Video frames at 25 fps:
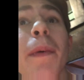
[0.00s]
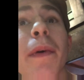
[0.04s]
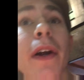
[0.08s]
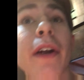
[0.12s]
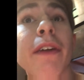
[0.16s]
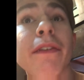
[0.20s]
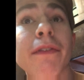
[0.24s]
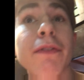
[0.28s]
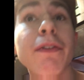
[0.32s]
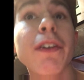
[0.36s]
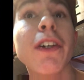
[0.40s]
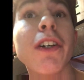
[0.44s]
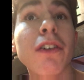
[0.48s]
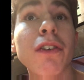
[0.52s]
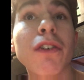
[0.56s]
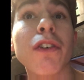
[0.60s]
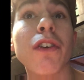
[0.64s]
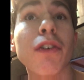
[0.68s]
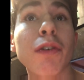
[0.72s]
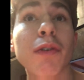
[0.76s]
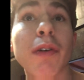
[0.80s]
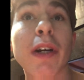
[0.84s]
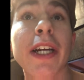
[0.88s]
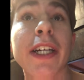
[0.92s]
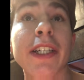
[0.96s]
in field goal
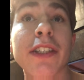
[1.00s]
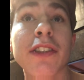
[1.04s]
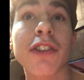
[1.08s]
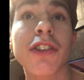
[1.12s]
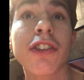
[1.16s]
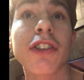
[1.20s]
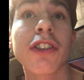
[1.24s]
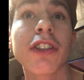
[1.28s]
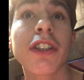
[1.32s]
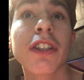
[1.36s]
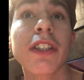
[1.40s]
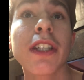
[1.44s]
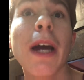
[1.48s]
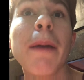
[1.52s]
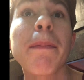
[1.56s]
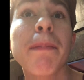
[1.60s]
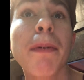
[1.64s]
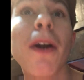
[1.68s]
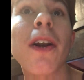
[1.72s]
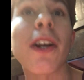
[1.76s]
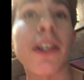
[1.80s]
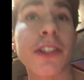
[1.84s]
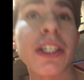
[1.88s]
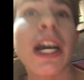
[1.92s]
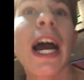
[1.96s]
range. That brought
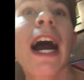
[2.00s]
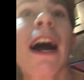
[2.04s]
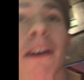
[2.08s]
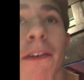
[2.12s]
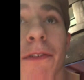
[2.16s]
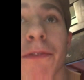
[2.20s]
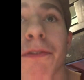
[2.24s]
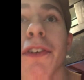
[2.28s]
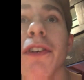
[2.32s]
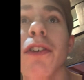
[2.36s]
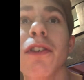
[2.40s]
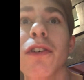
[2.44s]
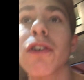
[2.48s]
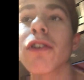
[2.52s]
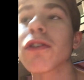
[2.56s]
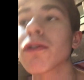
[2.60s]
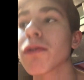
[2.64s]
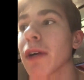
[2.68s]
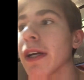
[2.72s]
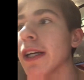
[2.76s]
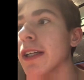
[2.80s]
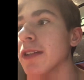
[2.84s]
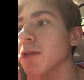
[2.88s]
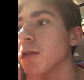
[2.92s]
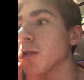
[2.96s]
us out of field goal
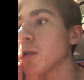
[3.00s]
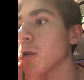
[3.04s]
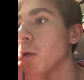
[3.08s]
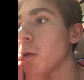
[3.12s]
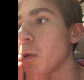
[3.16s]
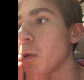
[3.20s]
range.